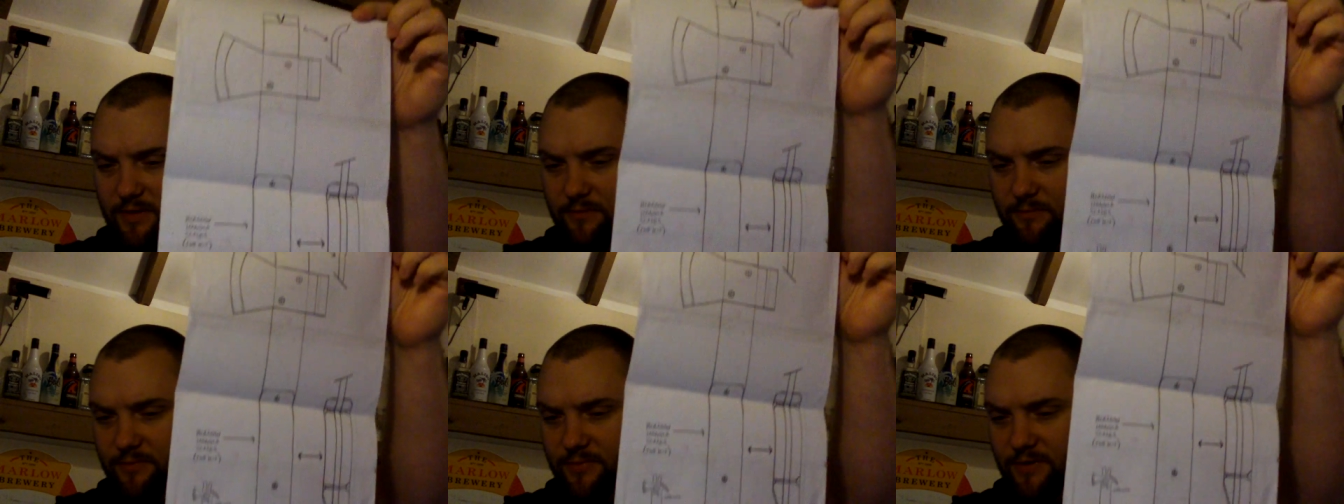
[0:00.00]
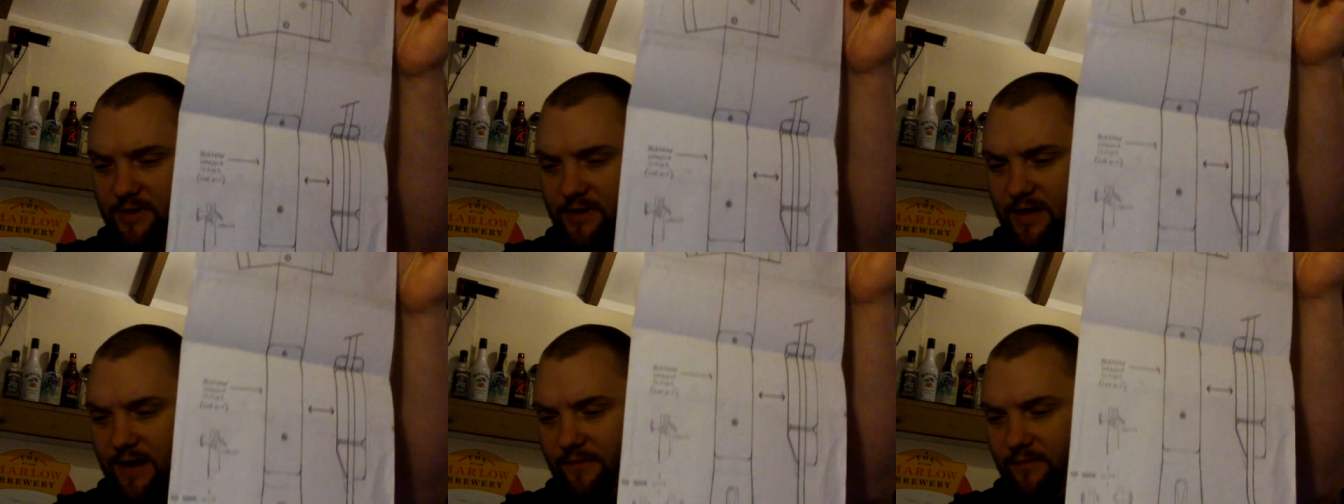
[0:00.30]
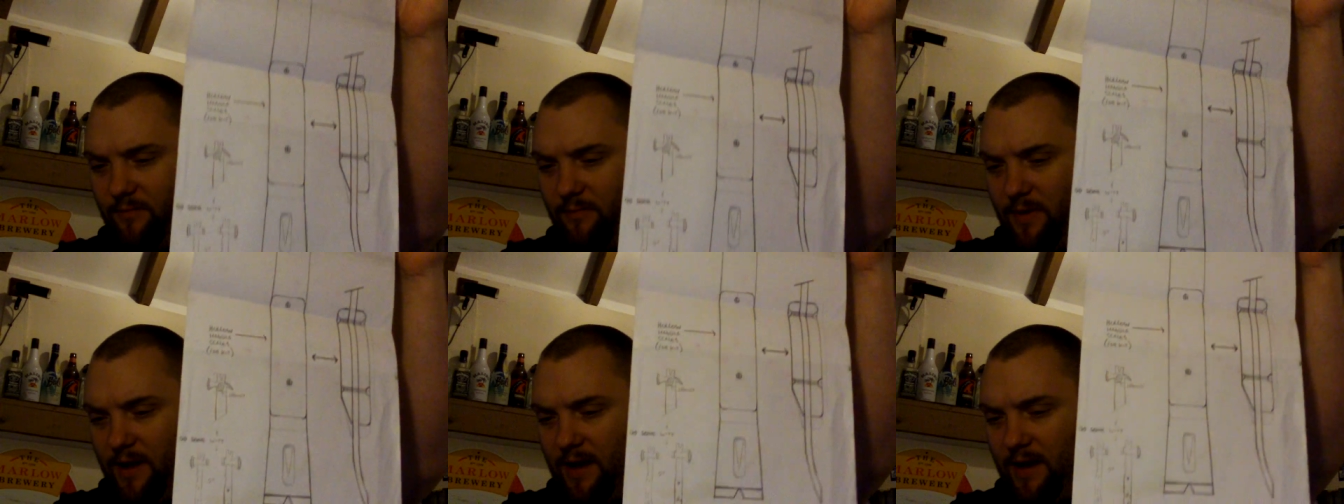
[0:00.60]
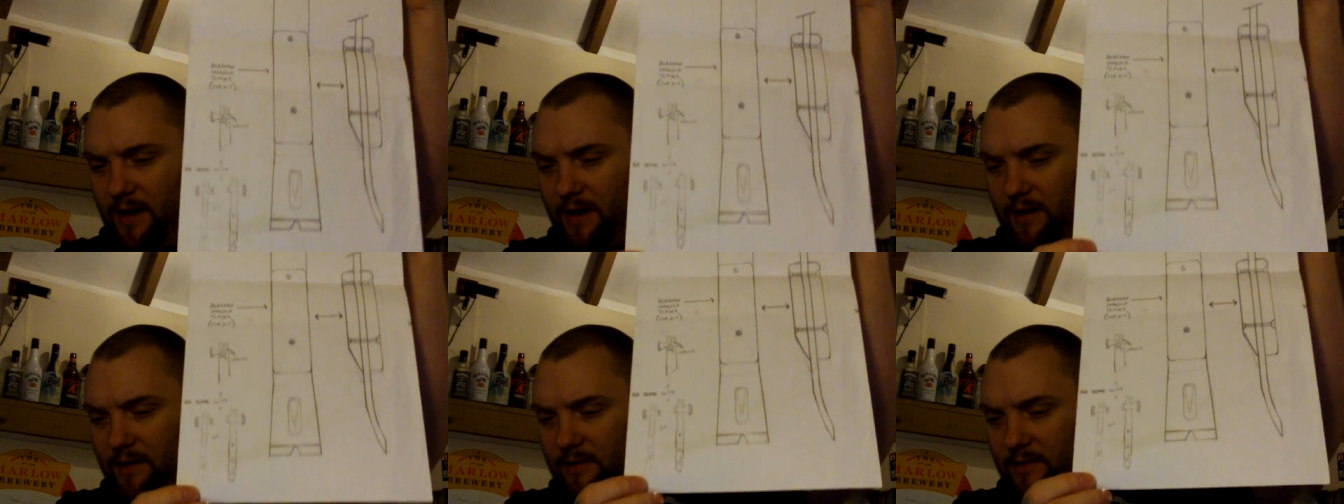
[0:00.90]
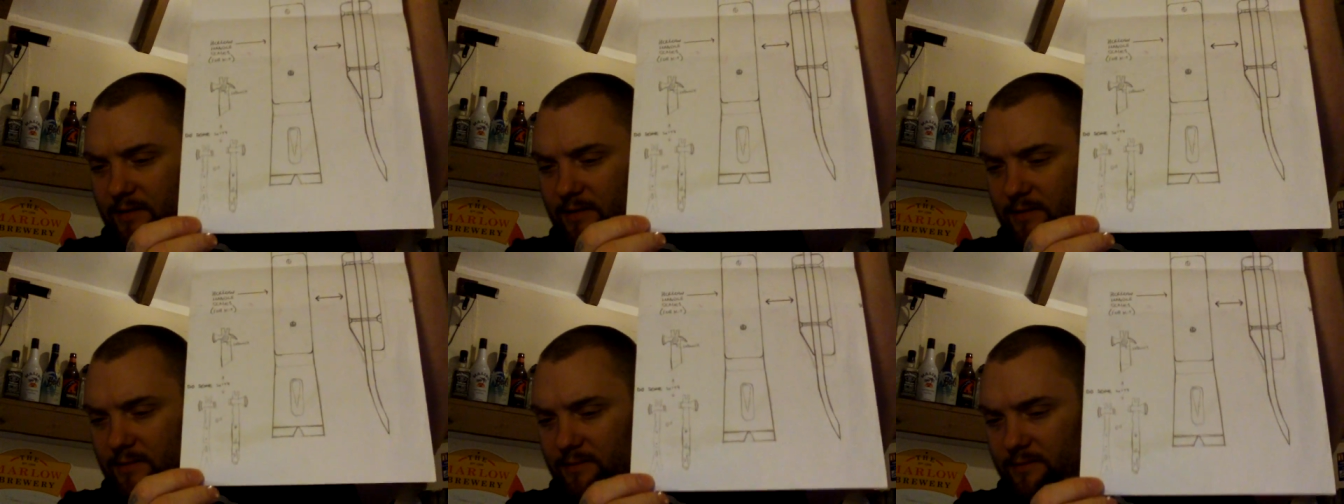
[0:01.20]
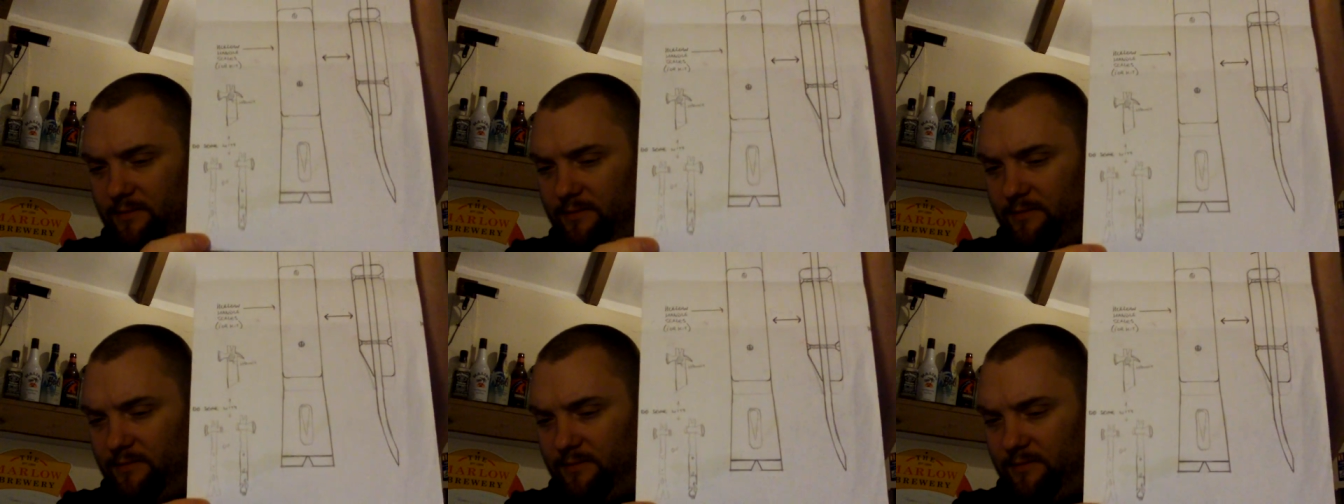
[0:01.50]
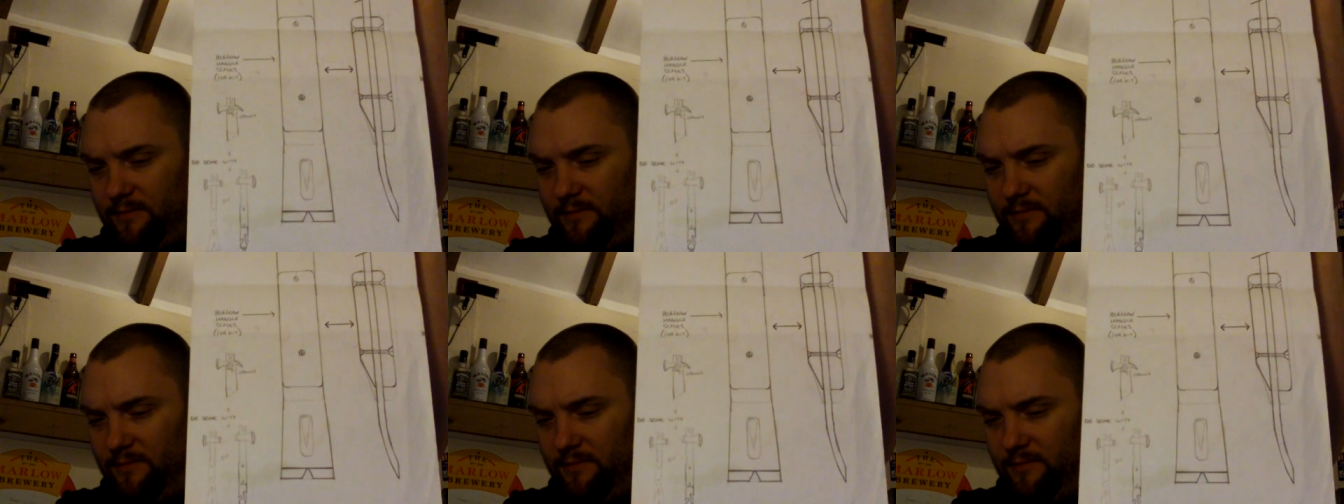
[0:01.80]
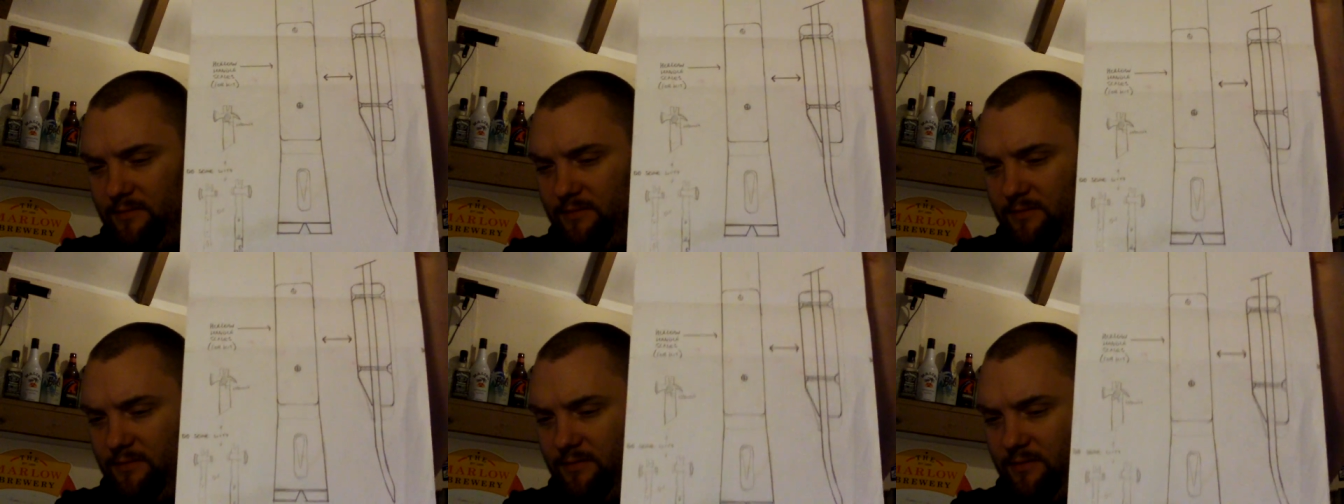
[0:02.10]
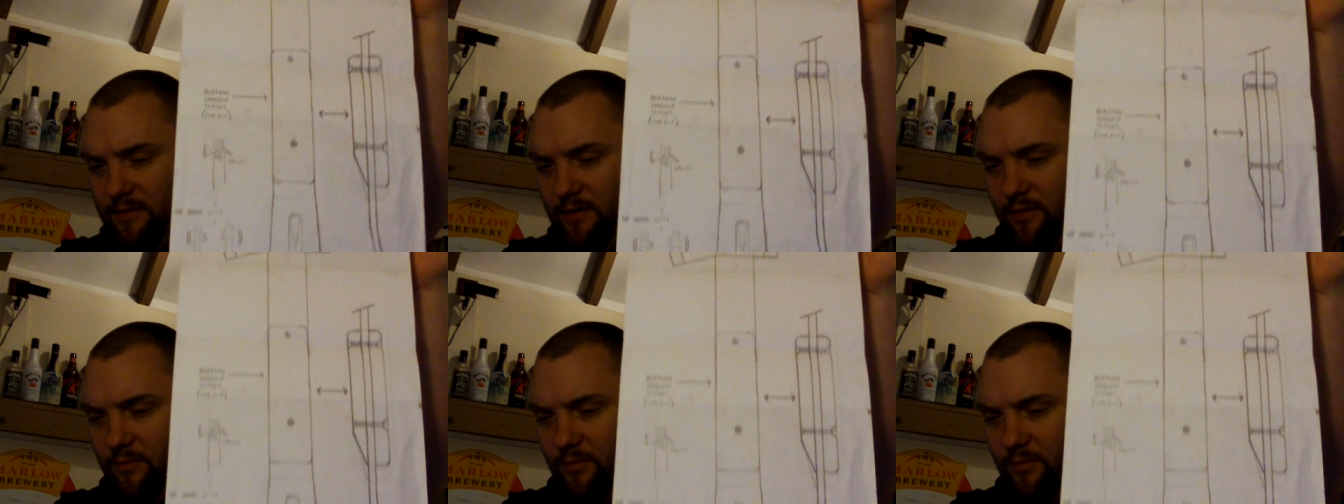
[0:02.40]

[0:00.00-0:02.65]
but never made. Still